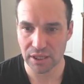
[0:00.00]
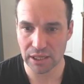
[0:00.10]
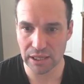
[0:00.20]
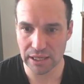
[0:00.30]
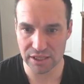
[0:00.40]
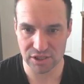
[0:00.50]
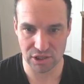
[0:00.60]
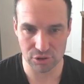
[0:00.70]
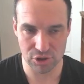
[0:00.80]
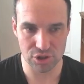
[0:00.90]
As
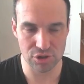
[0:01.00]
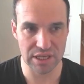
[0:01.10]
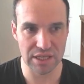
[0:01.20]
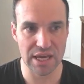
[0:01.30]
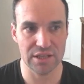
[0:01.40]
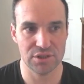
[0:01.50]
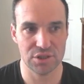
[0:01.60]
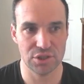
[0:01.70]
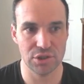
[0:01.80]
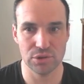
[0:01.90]
close as you can get
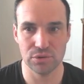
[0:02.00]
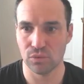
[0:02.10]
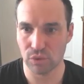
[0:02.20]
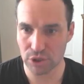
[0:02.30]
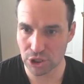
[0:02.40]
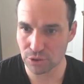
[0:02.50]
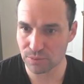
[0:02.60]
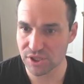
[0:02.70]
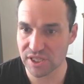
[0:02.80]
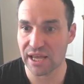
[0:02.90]
to
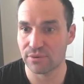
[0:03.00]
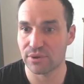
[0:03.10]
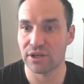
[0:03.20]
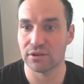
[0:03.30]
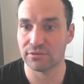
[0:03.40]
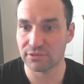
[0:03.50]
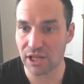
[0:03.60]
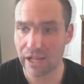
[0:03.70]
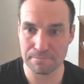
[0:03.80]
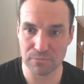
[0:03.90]
100% equity on the flop.